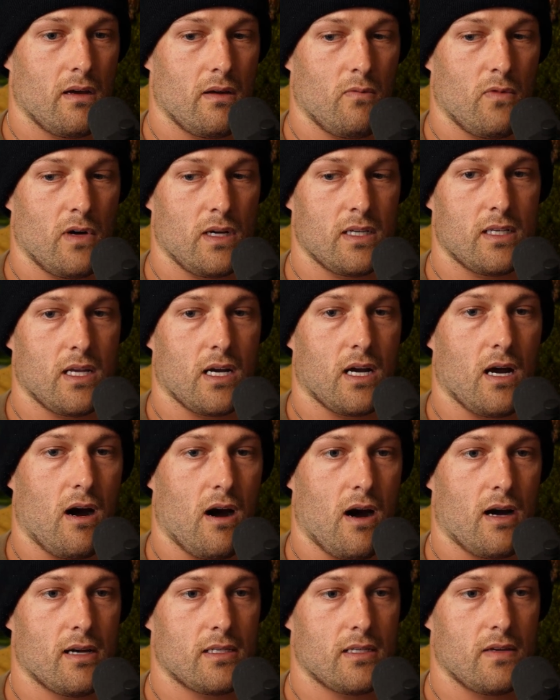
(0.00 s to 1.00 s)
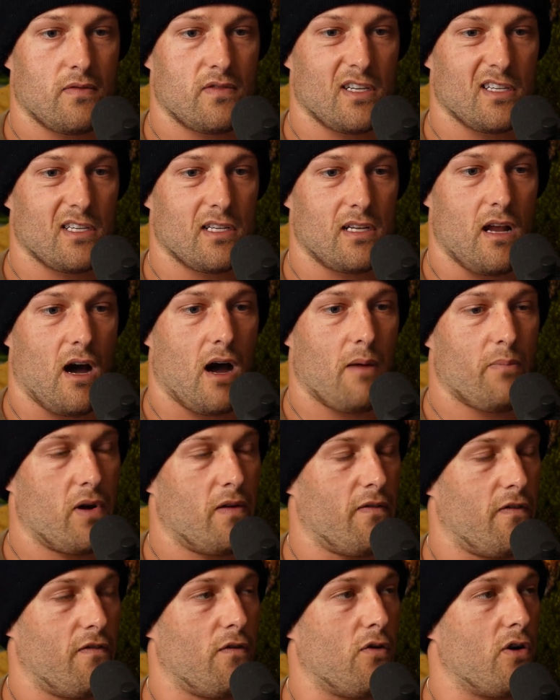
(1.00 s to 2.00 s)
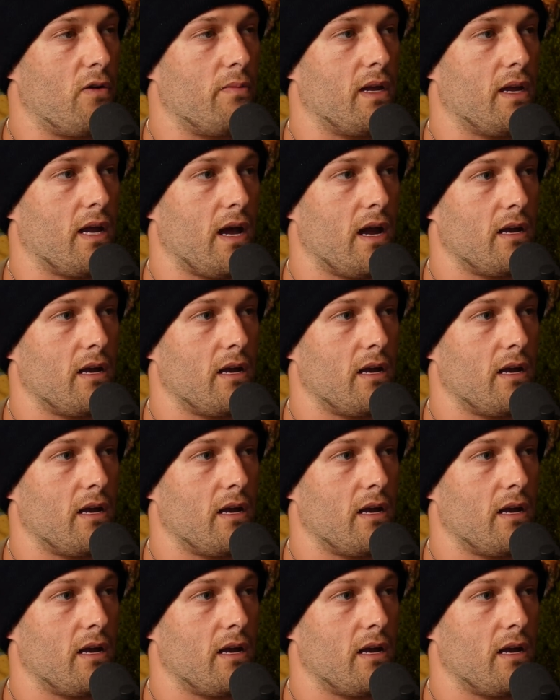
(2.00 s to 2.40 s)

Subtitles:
what is the cost of just not performing